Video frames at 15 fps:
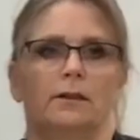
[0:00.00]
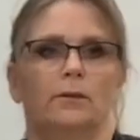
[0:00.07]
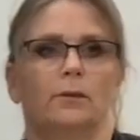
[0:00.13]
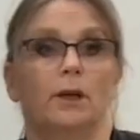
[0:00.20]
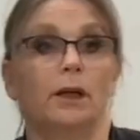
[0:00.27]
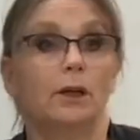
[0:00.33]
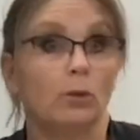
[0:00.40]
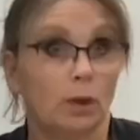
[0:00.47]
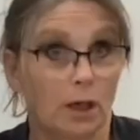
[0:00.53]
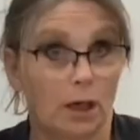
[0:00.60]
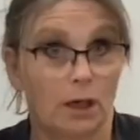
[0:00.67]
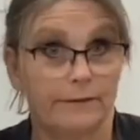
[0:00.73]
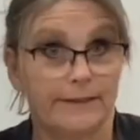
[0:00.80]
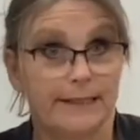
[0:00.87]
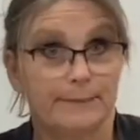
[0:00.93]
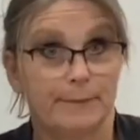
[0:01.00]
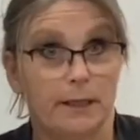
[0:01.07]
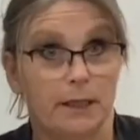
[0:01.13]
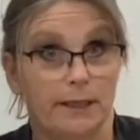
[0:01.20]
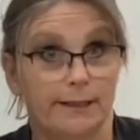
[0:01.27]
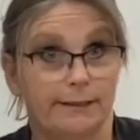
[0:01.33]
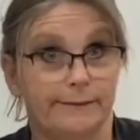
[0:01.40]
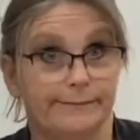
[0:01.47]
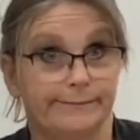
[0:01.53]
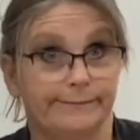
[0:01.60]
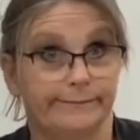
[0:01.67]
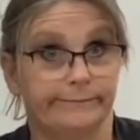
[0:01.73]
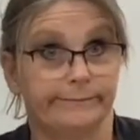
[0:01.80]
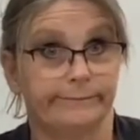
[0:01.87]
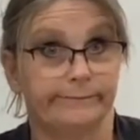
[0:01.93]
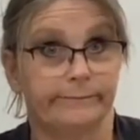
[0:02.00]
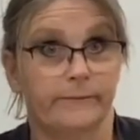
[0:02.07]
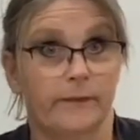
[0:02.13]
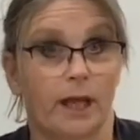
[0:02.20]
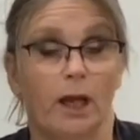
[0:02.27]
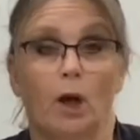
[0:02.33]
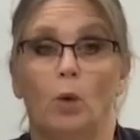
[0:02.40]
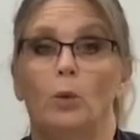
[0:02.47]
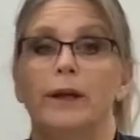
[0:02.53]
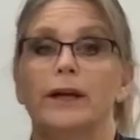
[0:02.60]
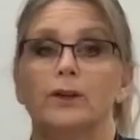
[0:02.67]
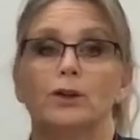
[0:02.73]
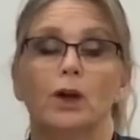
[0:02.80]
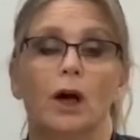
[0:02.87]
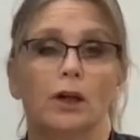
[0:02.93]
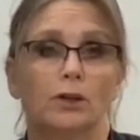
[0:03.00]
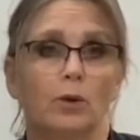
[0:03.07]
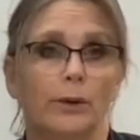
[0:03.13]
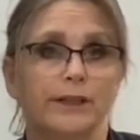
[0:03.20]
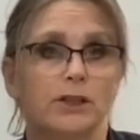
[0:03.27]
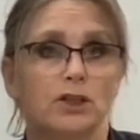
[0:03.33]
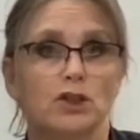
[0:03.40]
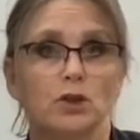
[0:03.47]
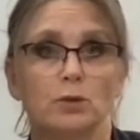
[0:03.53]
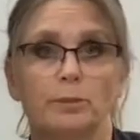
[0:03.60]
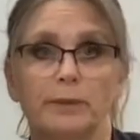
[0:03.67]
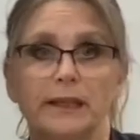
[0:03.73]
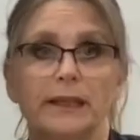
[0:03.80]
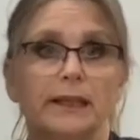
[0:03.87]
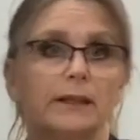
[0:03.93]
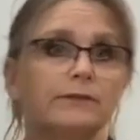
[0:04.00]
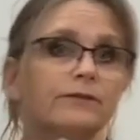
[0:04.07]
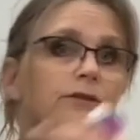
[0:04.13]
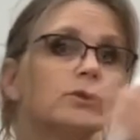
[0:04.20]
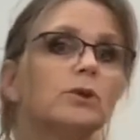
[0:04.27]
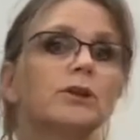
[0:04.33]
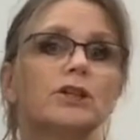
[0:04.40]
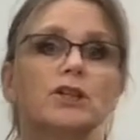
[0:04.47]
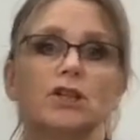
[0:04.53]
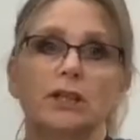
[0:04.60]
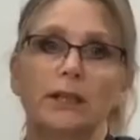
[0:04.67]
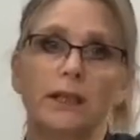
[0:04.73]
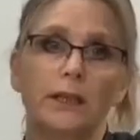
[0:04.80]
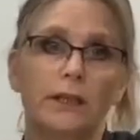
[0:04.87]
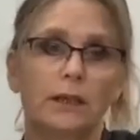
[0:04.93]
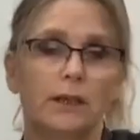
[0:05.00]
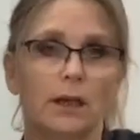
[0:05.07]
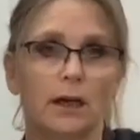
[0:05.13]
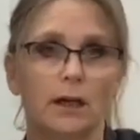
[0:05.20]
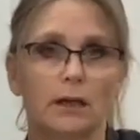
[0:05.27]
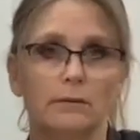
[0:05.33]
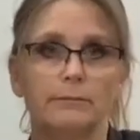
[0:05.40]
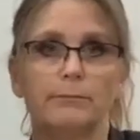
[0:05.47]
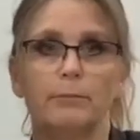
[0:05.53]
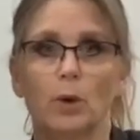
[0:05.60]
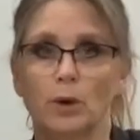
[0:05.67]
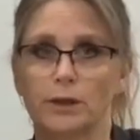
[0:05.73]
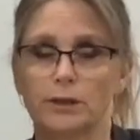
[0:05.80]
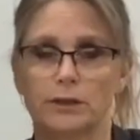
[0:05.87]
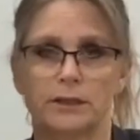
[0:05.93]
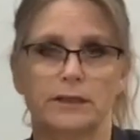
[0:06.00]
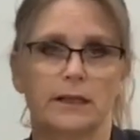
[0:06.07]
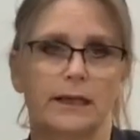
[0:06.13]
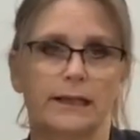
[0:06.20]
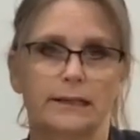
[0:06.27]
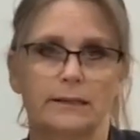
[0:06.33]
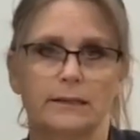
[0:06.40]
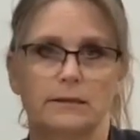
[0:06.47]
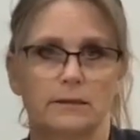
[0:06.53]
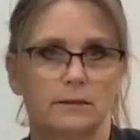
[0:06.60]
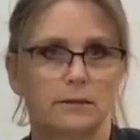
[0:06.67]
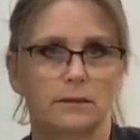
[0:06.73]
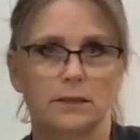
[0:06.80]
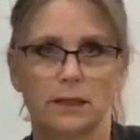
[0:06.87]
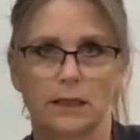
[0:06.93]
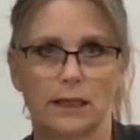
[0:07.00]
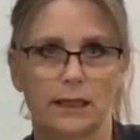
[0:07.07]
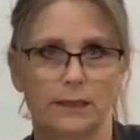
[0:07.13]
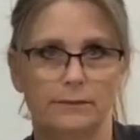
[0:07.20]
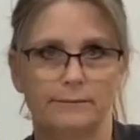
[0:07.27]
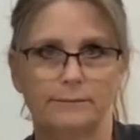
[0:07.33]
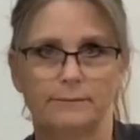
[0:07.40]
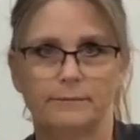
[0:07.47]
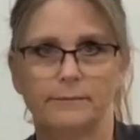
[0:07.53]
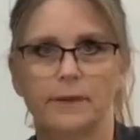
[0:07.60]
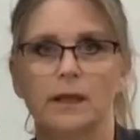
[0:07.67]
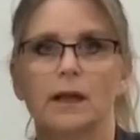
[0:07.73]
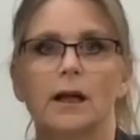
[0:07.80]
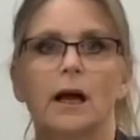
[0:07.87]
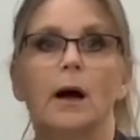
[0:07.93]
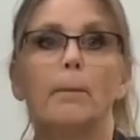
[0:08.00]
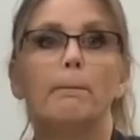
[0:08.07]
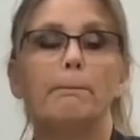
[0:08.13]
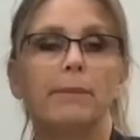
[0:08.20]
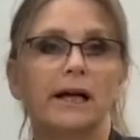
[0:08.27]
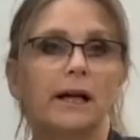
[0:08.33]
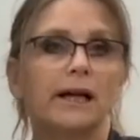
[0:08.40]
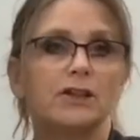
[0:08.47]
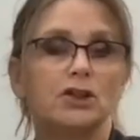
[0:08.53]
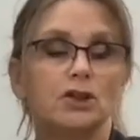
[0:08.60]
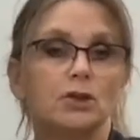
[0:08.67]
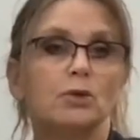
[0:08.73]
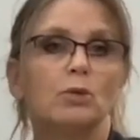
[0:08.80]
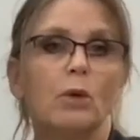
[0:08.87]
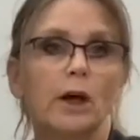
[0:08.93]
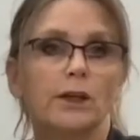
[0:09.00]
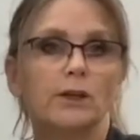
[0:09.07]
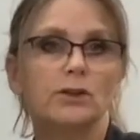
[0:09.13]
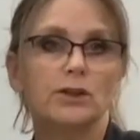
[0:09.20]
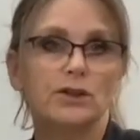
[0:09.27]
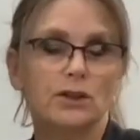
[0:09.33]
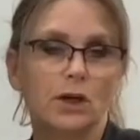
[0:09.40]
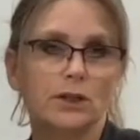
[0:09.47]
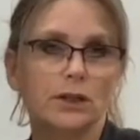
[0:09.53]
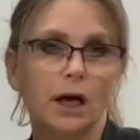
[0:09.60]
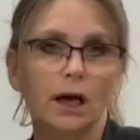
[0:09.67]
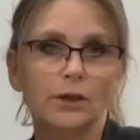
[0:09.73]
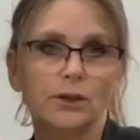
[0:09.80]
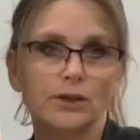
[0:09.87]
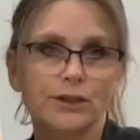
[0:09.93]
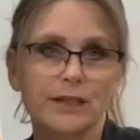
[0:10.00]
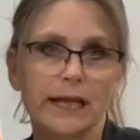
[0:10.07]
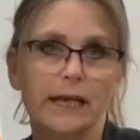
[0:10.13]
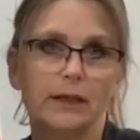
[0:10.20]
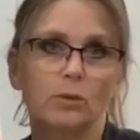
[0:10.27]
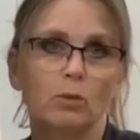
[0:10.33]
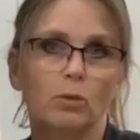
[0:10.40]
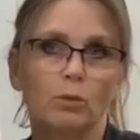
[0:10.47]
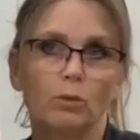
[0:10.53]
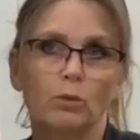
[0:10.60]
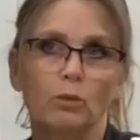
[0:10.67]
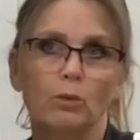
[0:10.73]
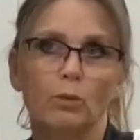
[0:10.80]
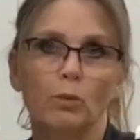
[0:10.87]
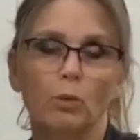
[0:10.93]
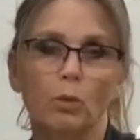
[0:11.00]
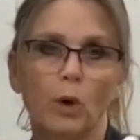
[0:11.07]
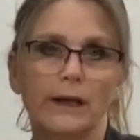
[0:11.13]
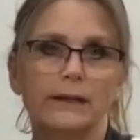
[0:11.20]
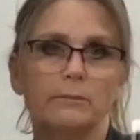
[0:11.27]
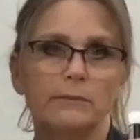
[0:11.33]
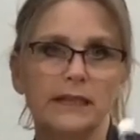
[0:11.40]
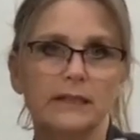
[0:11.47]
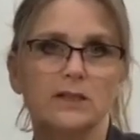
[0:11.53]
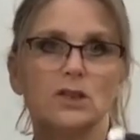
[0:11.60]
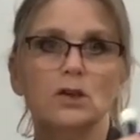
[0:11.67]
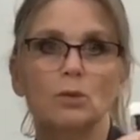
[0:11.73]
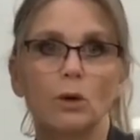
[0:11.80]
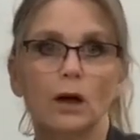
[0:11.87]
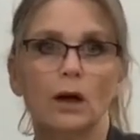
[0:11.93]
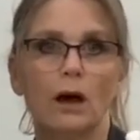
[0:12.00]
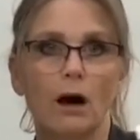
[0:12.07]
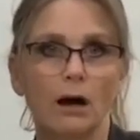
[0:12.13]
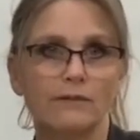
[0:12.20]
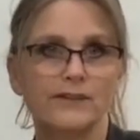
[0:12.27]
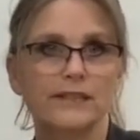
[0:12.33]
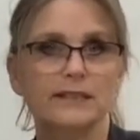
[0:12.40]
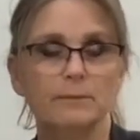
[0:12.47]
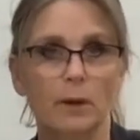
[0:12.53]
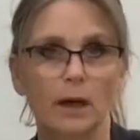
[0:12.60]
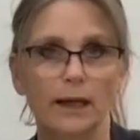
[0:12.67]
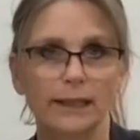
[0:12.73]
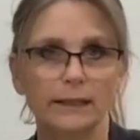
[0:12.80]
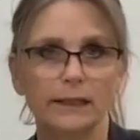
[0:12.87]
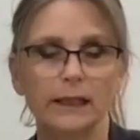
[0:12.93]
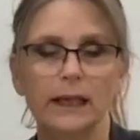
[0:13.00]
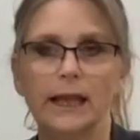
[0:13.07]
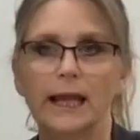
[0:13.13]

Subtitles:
We're going to work off a spine. We are not going to do big, flourishing border designs tonight. But I do want you to start to understand what it means to work off a spine